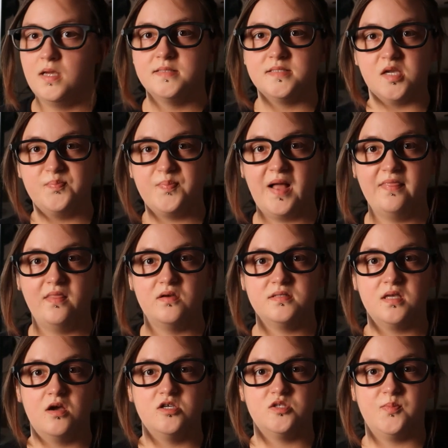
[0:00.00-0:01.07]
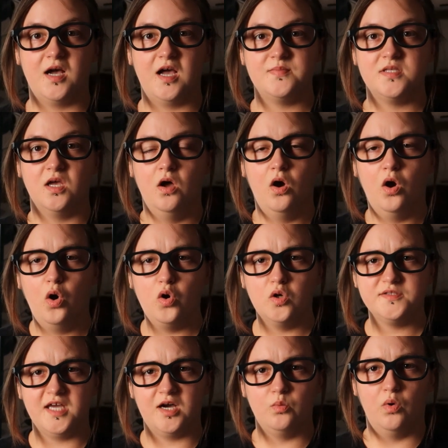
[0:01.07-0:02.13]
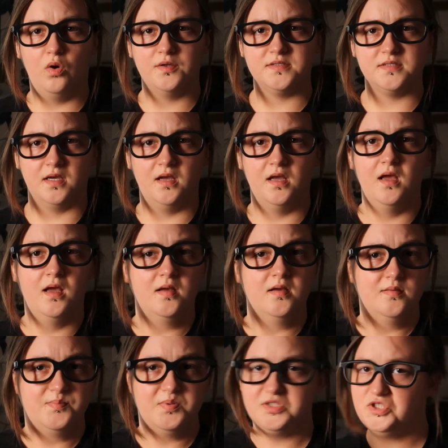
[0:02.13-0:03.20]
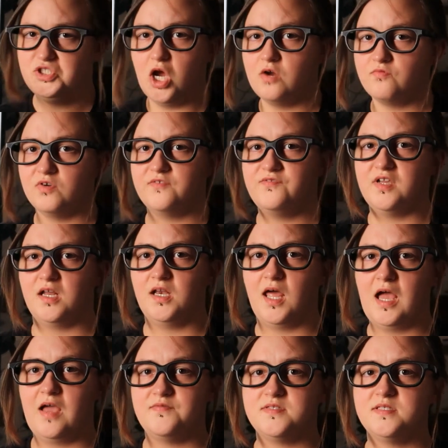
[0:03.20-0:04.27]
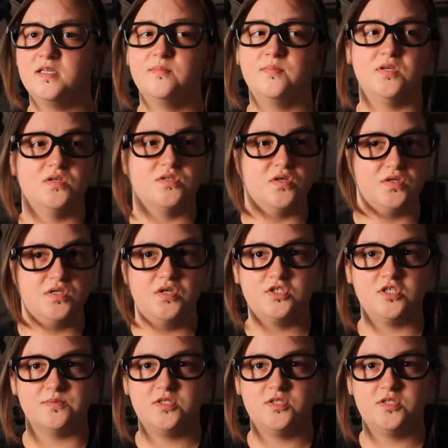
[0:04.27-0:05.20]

So ban those hose pipes, hoard that water, but don't run for your lives because you'll use